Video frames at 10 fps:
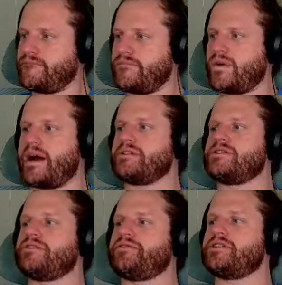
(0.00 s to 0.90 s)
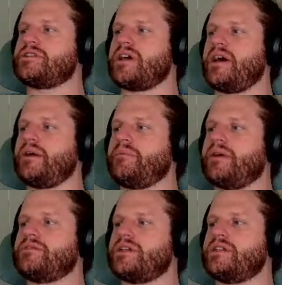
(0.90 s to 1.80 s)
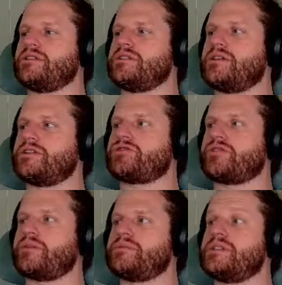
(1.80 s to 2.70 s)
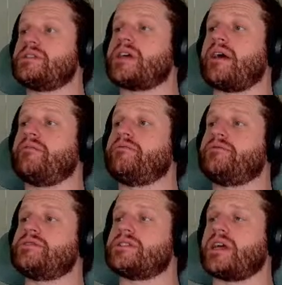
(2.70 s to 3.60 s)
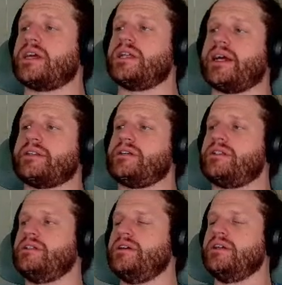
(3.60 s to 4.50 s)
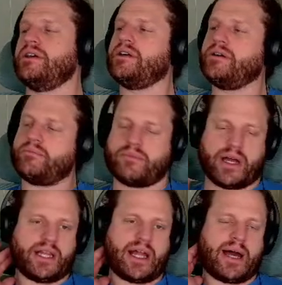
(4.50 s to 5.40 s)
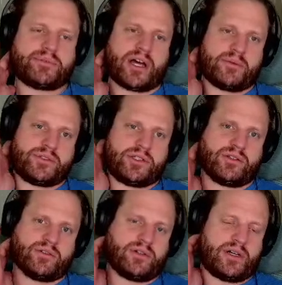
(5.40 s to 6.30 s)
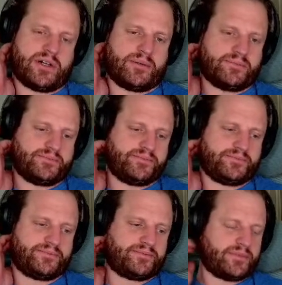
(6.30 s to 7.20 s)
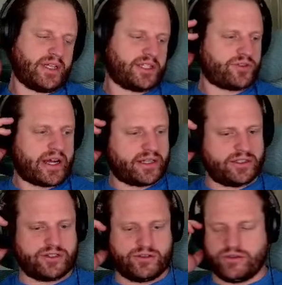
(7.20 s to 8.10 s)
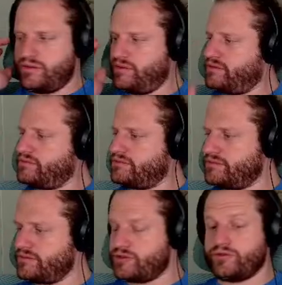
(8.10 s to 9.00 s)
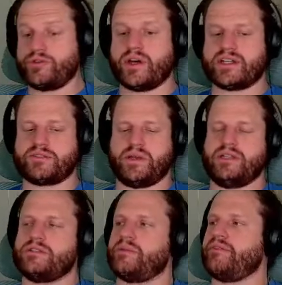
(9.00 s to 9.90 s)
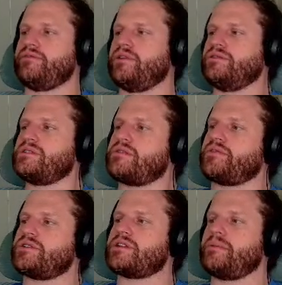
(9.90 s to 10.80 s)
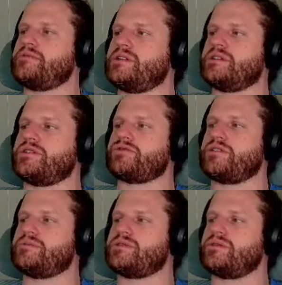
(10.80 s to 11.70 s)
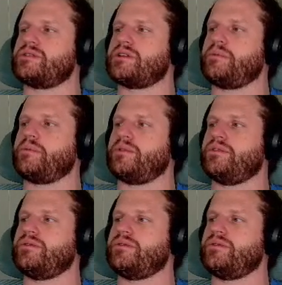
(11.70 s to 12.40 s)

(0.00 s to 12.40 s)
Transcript: Wow, it's the first time I've seen the stream since I connected my laptop to like directly to through USB to my phone. It's the first time I've seen the stream so unstable.